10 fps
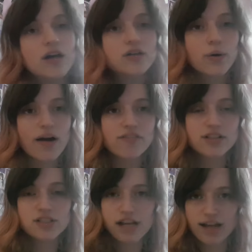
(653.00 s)
go have
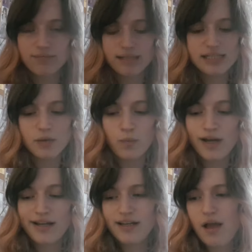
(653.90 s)
lunch and be
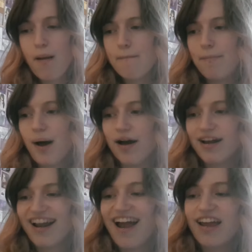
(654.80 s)
somewhere, but
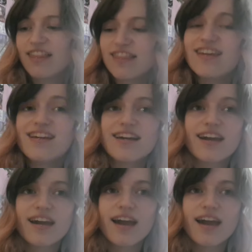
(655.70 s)
I think